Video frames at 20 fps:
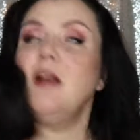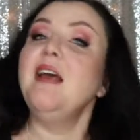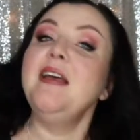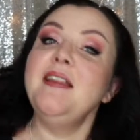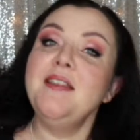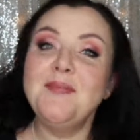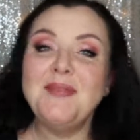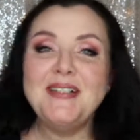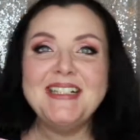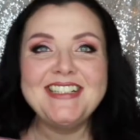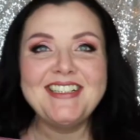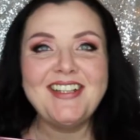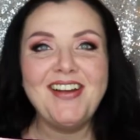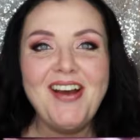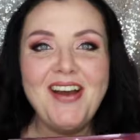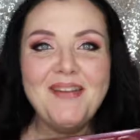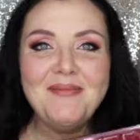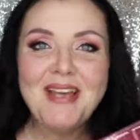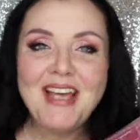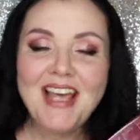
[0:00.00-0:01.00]
In the
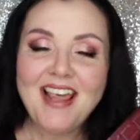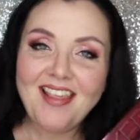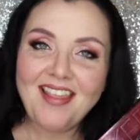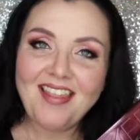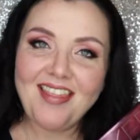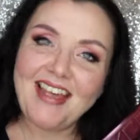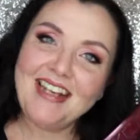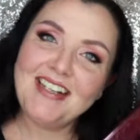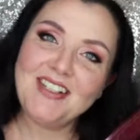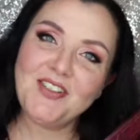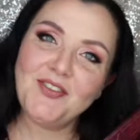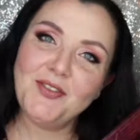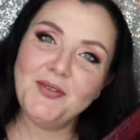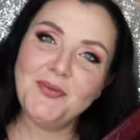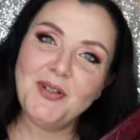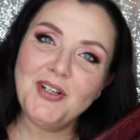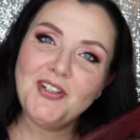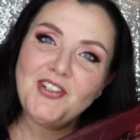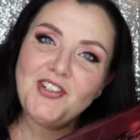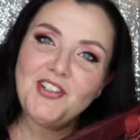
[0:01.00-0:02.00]
meantime, thanks for
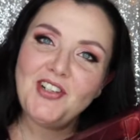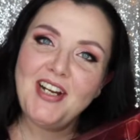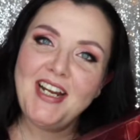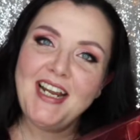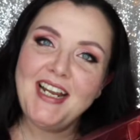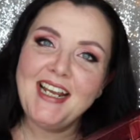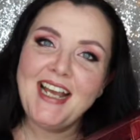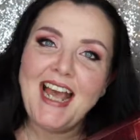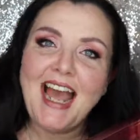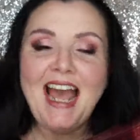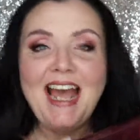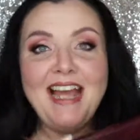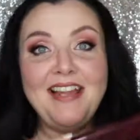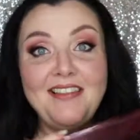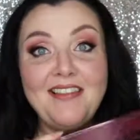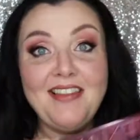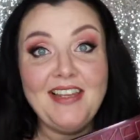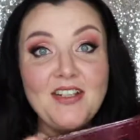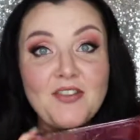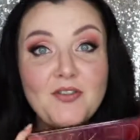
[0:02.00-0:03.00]
watching,
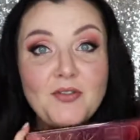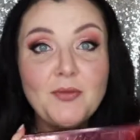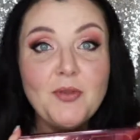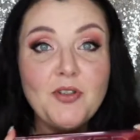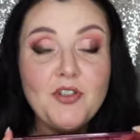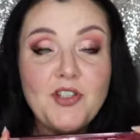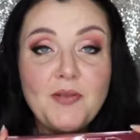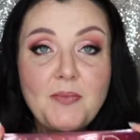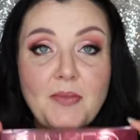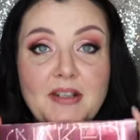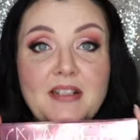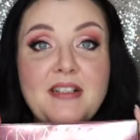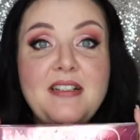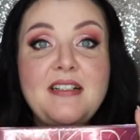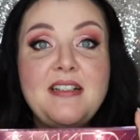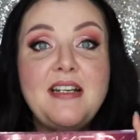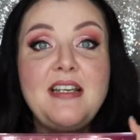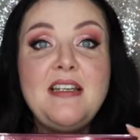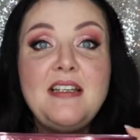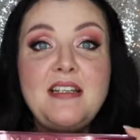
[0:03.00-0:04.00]
and thanks for watching my
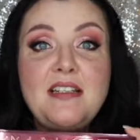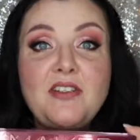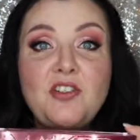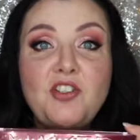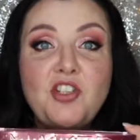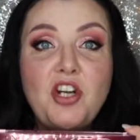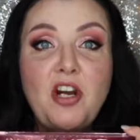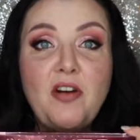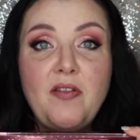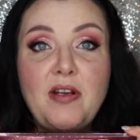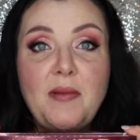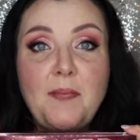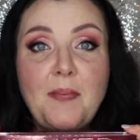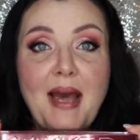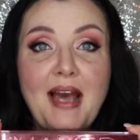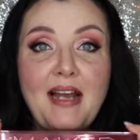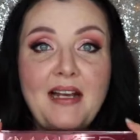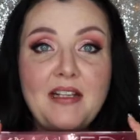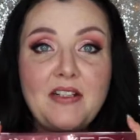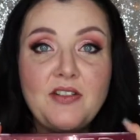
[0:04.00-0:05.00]
Naked Cherry
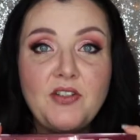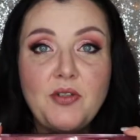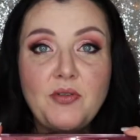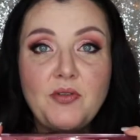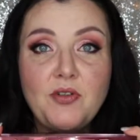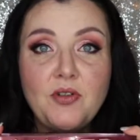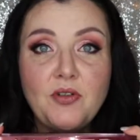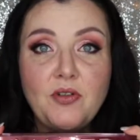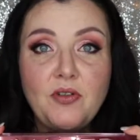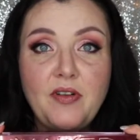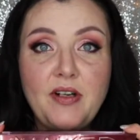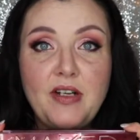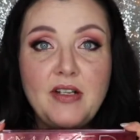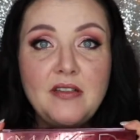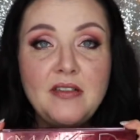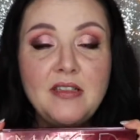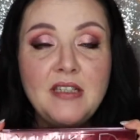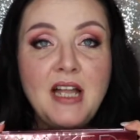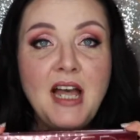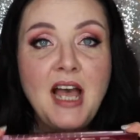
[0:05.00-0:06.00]
palette
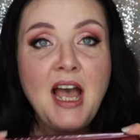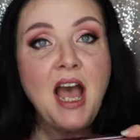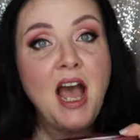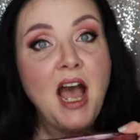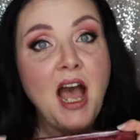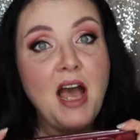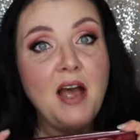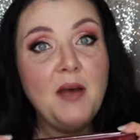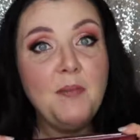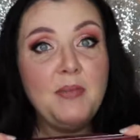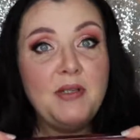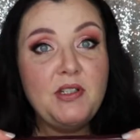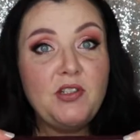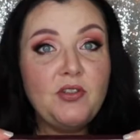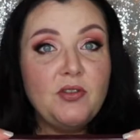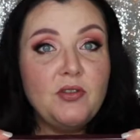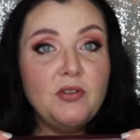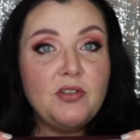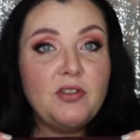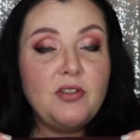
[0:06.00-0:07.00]
tutorial. Be
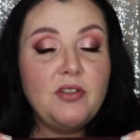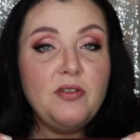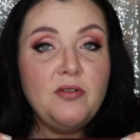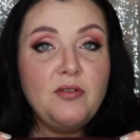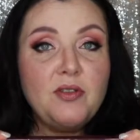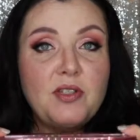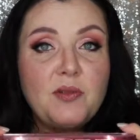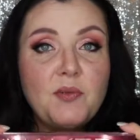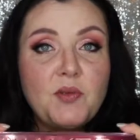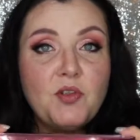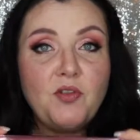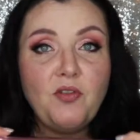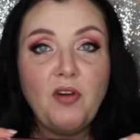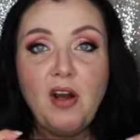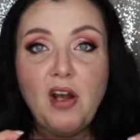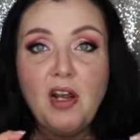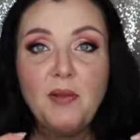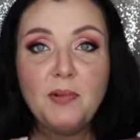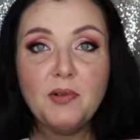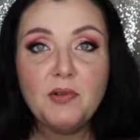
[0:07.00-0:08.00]
sure to
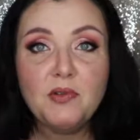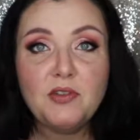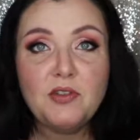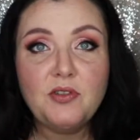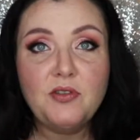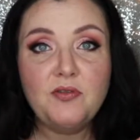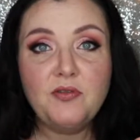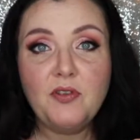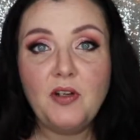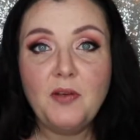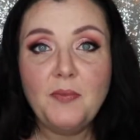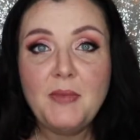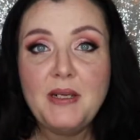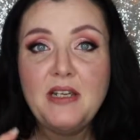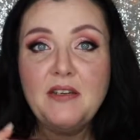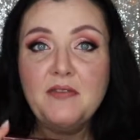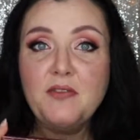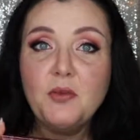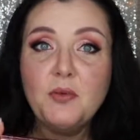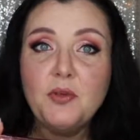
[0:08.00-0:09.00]
subscribe or to follow
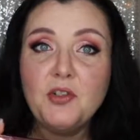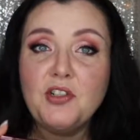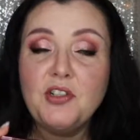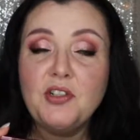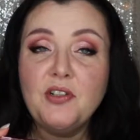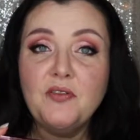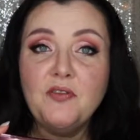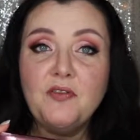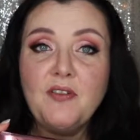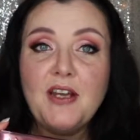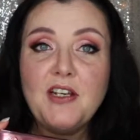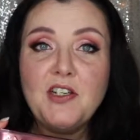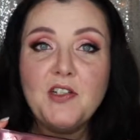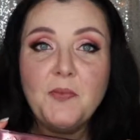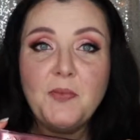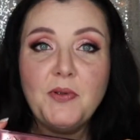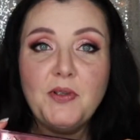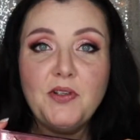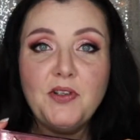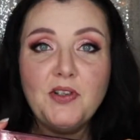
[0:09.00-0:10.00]
me if you're watching on
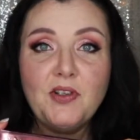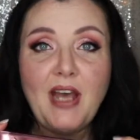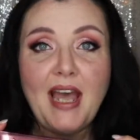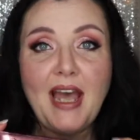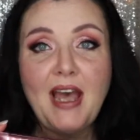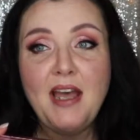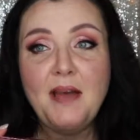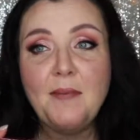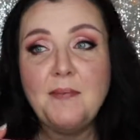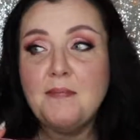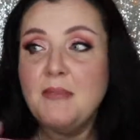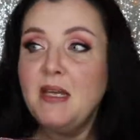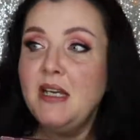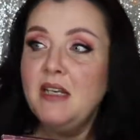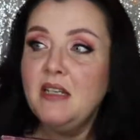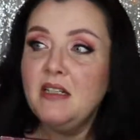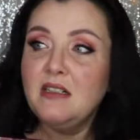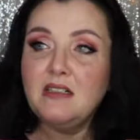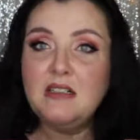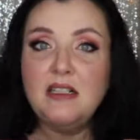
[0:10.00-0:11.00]
Facebook.
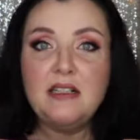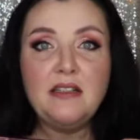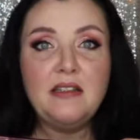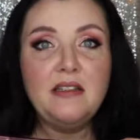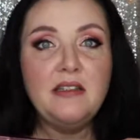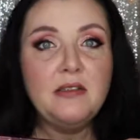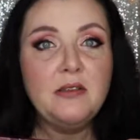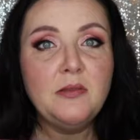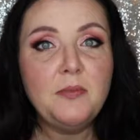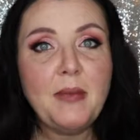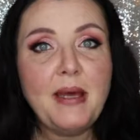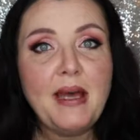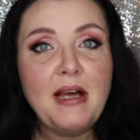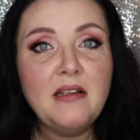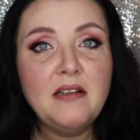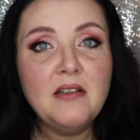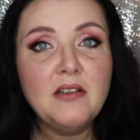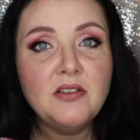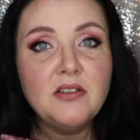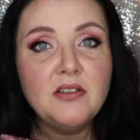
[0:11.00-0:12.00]
Click the little
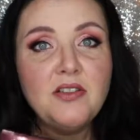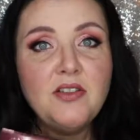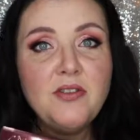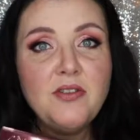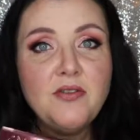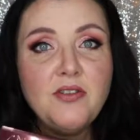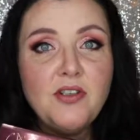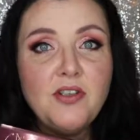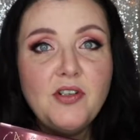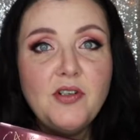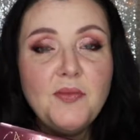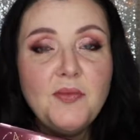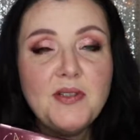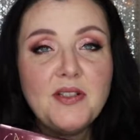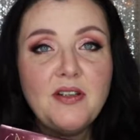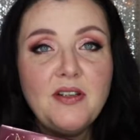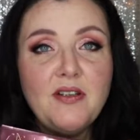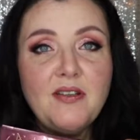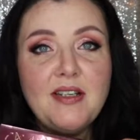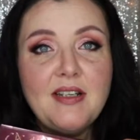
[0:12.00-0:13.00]
bell on YouTube
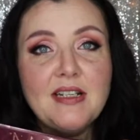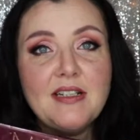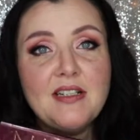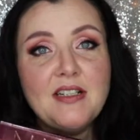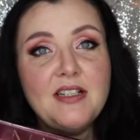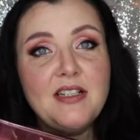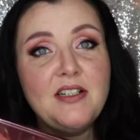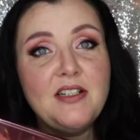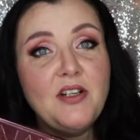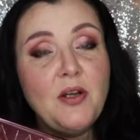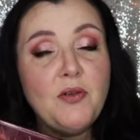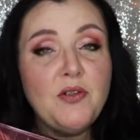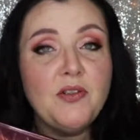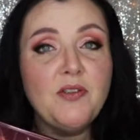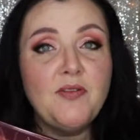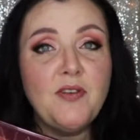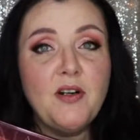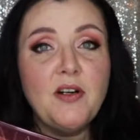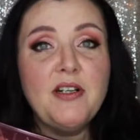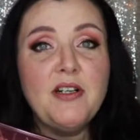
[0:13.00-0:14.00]
so that you get
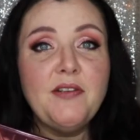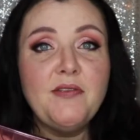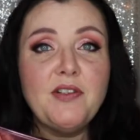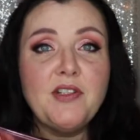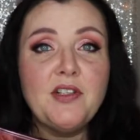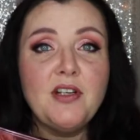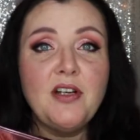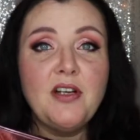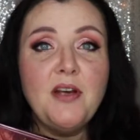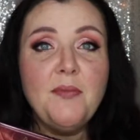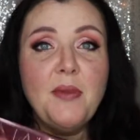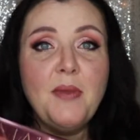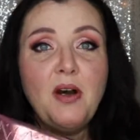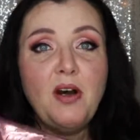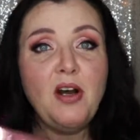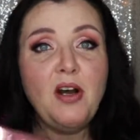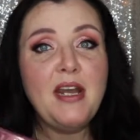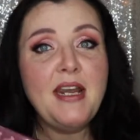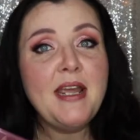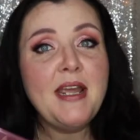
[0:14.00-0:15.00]
notified every time
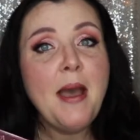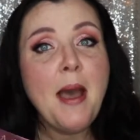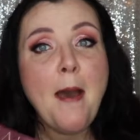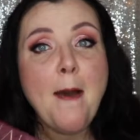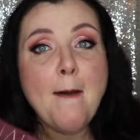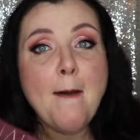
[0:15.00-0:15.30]
I